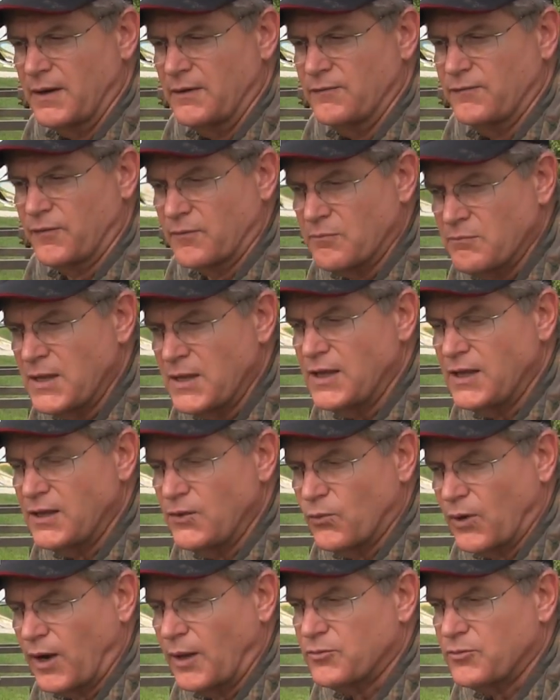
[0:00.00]
For
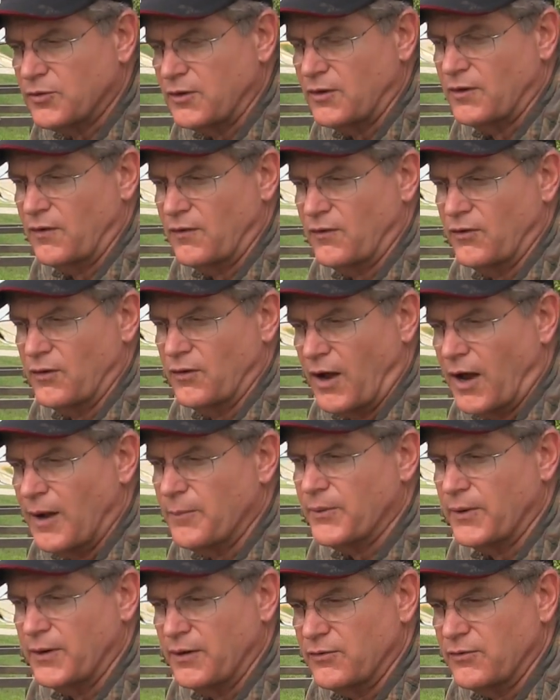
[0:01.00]
me, when I'm sitting on the
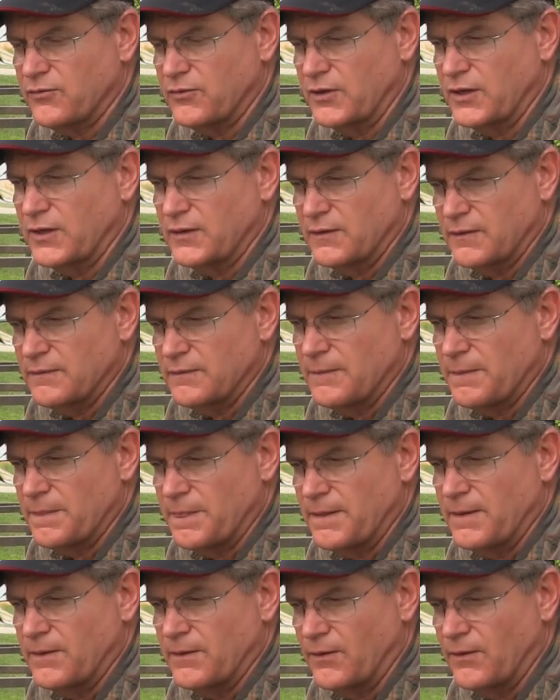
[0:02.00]
operator seat,
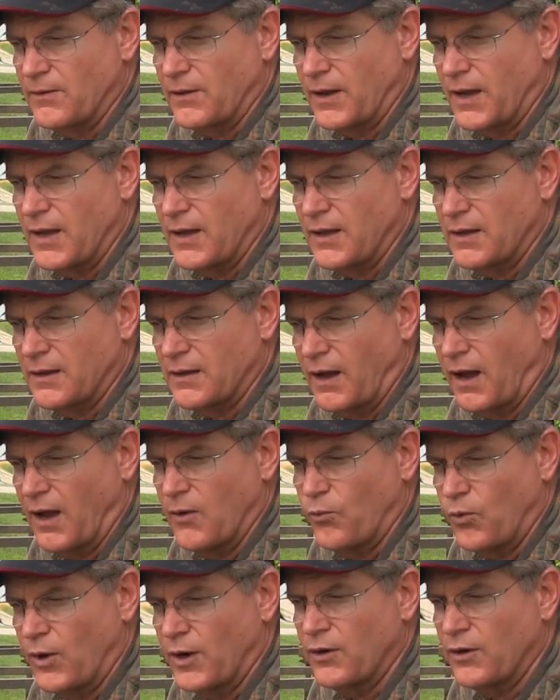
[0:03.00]
okay,
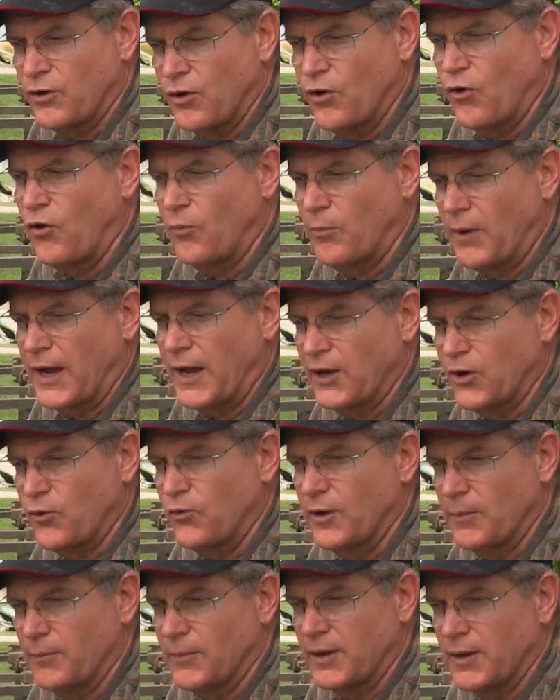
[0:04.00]
I want to know my
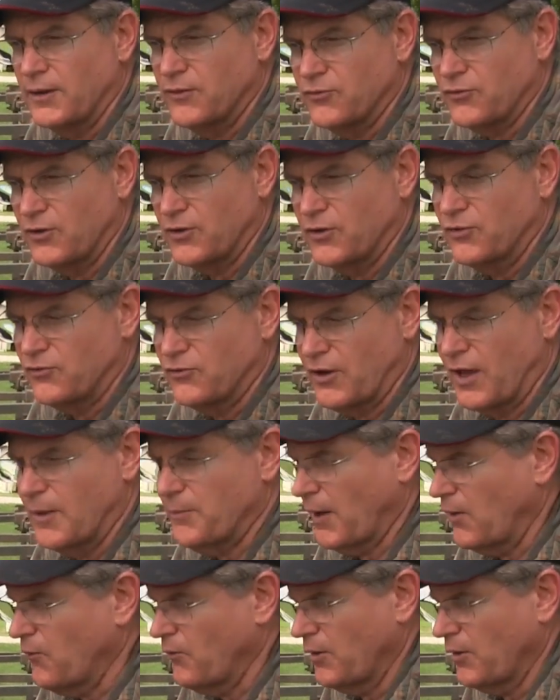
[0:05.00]
equipment is in good
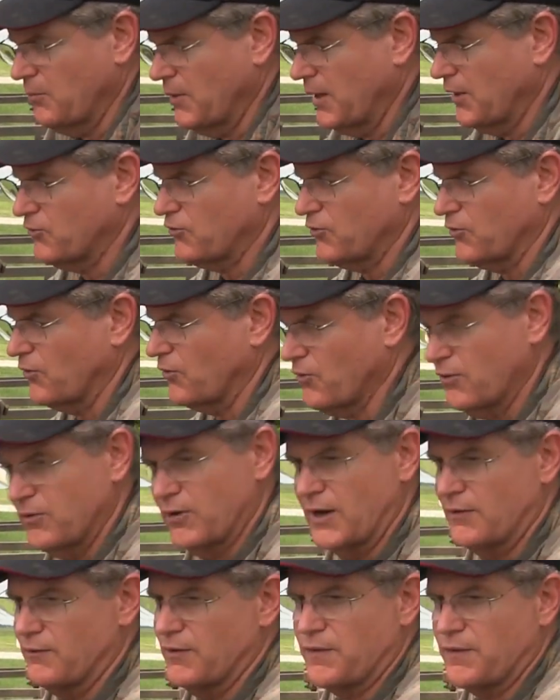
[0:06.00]
shape. I want to make sure
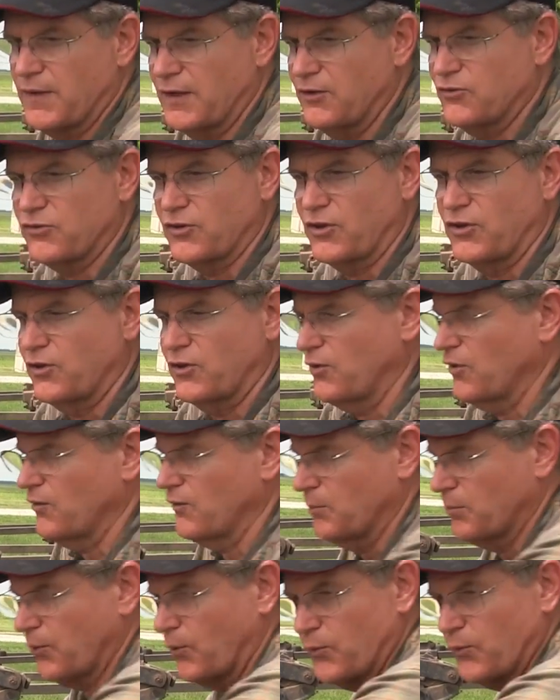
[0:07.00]
everything's
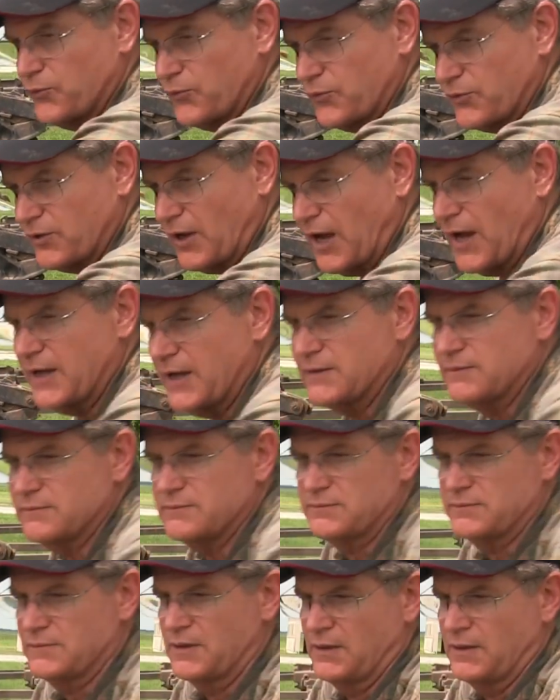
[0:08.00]
secure. The bolts are tight.
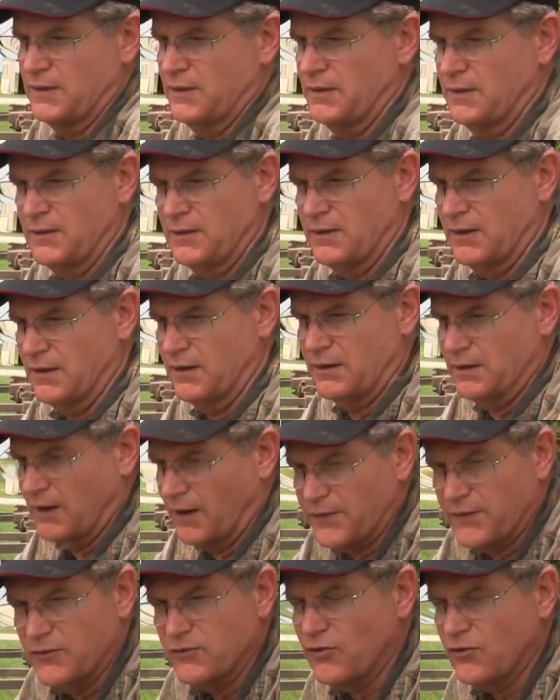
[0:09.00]
And
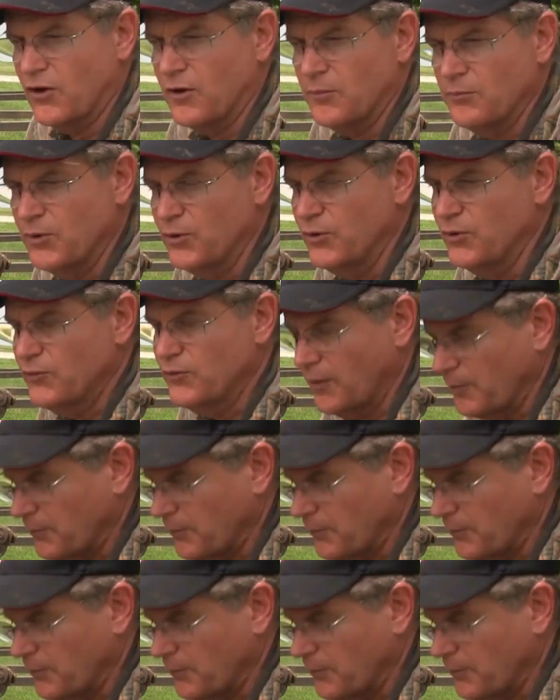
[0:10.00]
nothing's going to move.